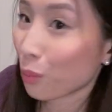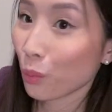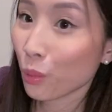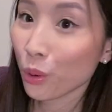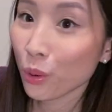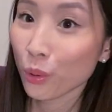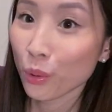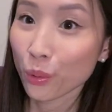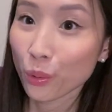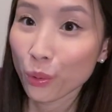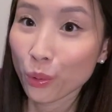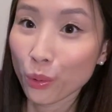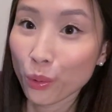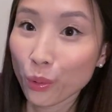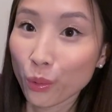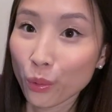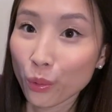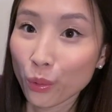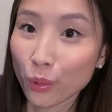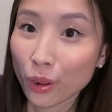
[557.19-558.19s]

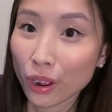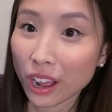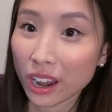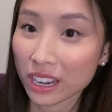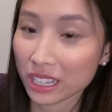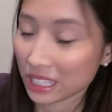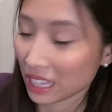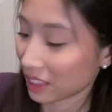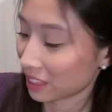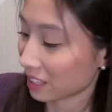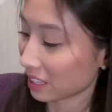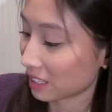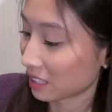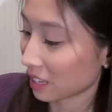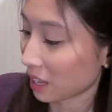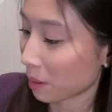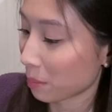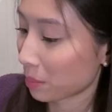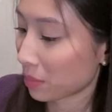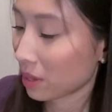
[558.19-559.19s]
Ooh, I gotta set this
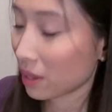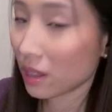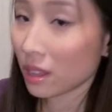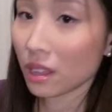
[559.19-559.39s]
up.